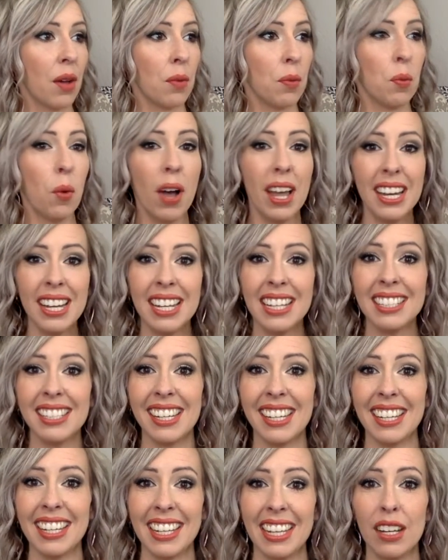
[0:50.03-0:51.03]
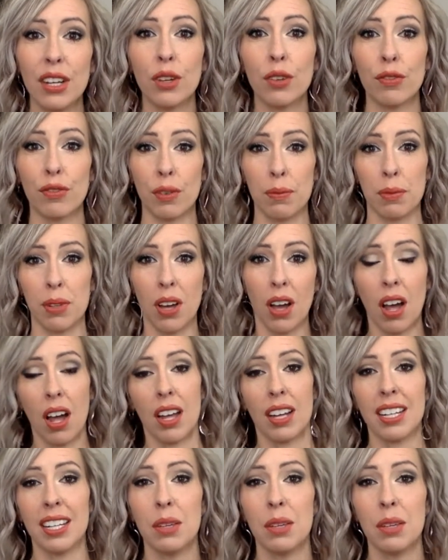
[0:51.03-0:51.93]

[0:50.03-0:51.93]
wanting to hear from God.